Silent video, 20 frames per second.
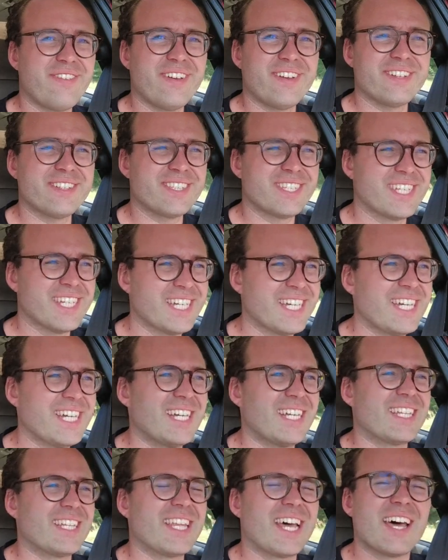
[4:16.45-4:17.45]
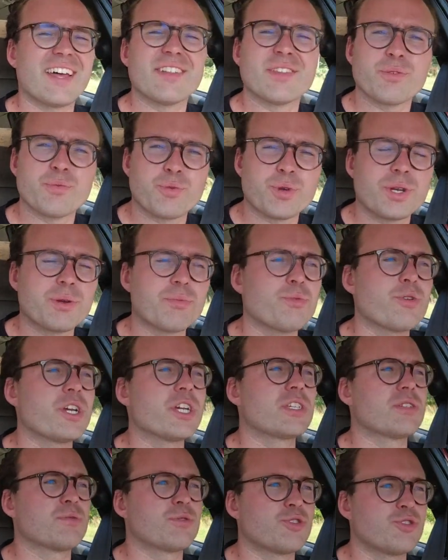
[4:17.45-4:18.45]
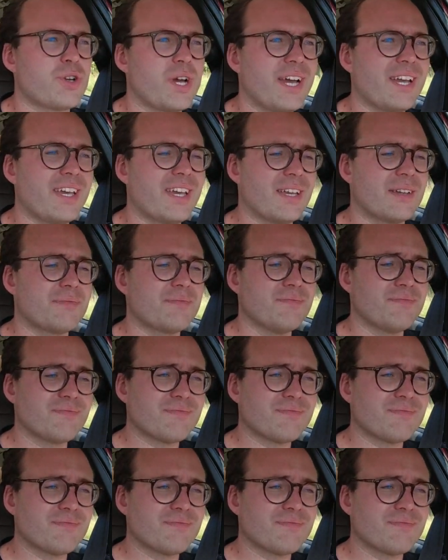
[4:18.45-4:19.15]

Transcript: felt that the rear brakes were dragging.